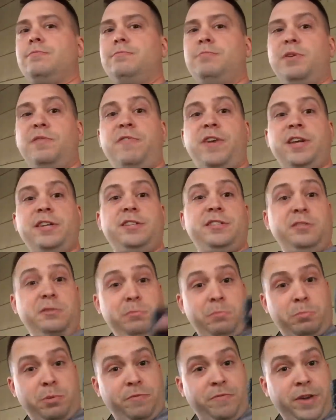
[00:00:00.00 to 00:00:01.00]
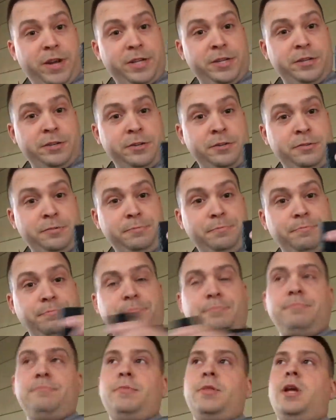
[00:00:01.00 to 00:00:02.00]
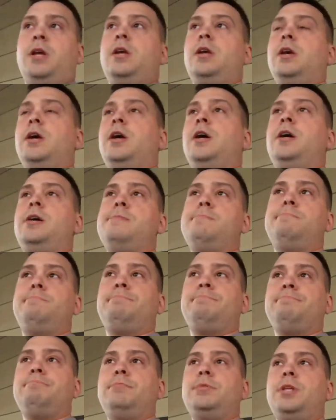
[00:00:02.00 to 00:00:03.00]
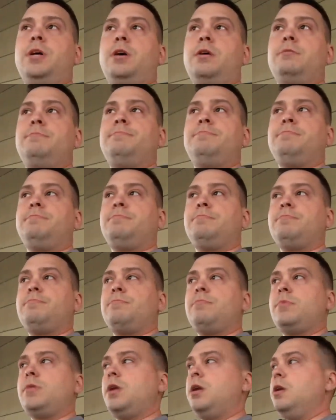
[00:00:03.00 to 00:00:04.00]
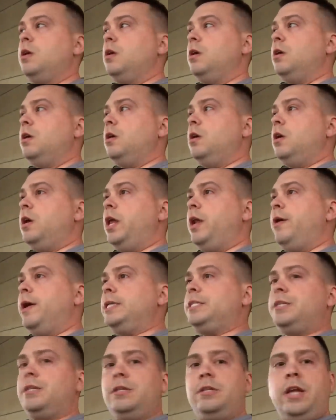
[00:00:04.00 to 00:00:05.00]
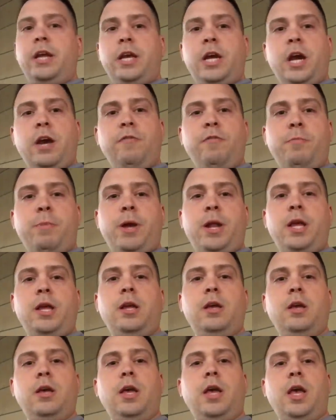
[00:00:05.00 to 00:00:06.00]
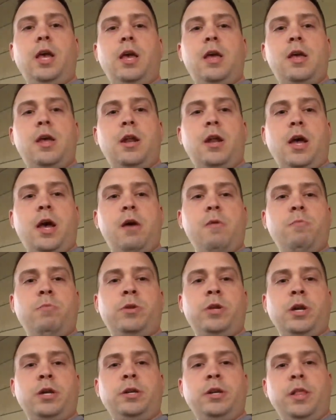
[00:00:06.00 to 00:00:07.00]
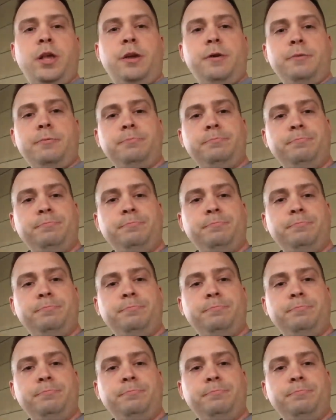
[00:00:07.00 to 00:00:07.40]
profesh- professional. Um, so, anyways, take care, everybody, and I will talk to you